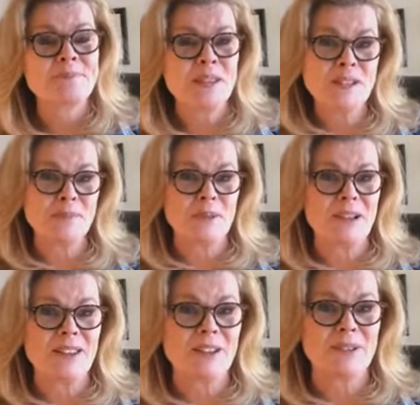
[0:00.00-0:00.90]
Peace be
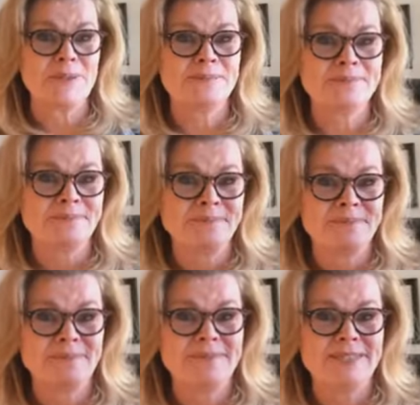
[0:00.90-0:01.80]
with you.
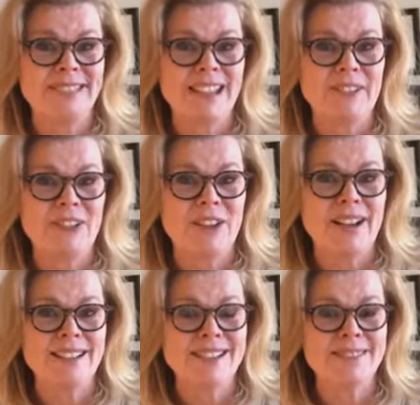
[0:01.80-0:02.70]
Love you
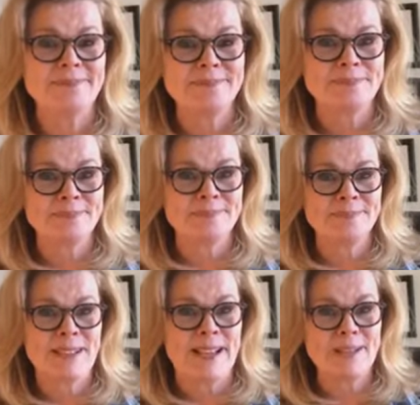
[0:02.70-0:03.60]
guys.
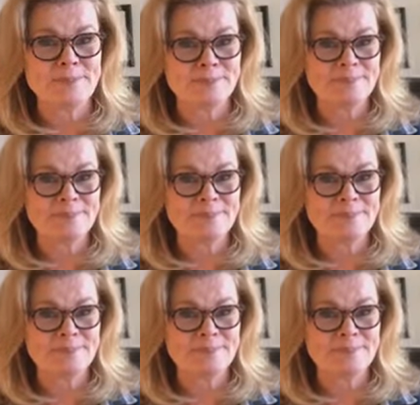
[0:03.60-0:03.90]
Bye.